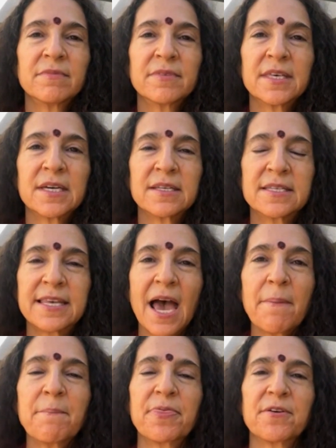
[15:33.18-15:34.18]
the
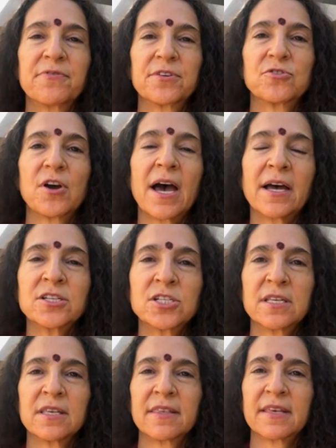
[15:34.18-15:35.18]
depth of the
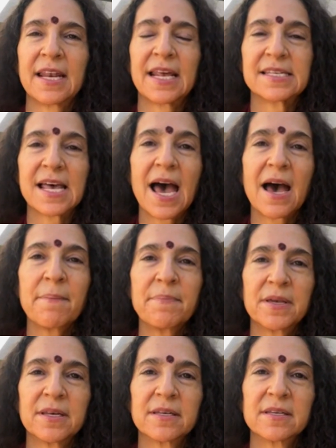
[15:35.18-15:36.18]
tragedy that has
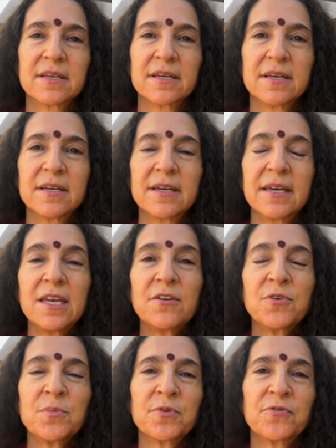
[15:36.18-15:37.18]
happened,
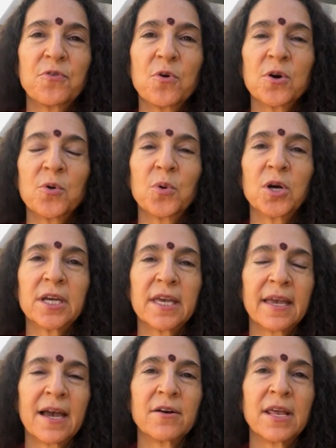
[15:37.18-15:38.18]
even before
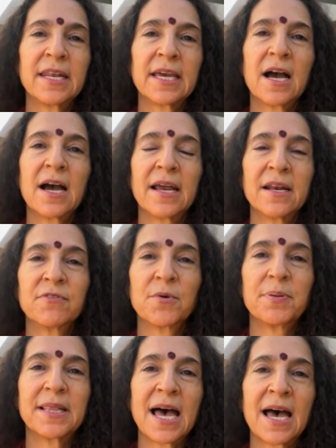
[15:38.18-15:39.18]
working out any kind of a
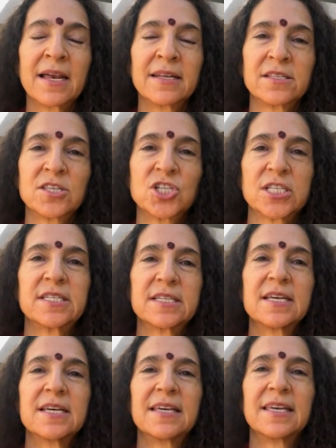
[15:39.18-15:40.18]
plan, it's just
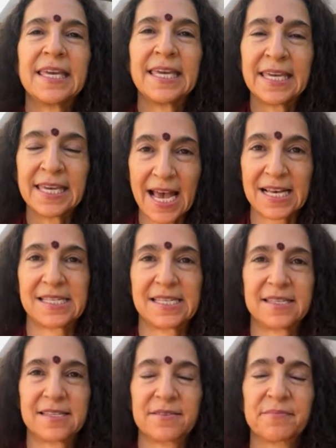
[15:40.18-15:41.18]

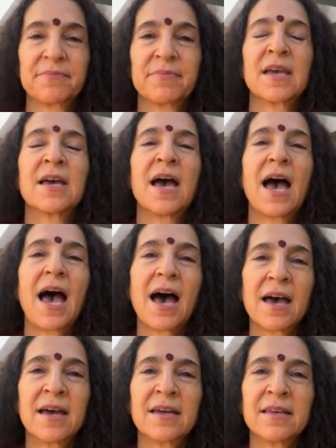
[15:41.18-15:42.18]
yes.
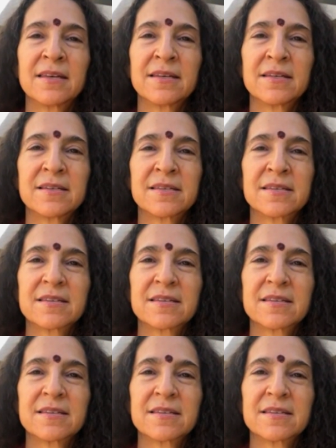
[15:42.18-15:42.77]
And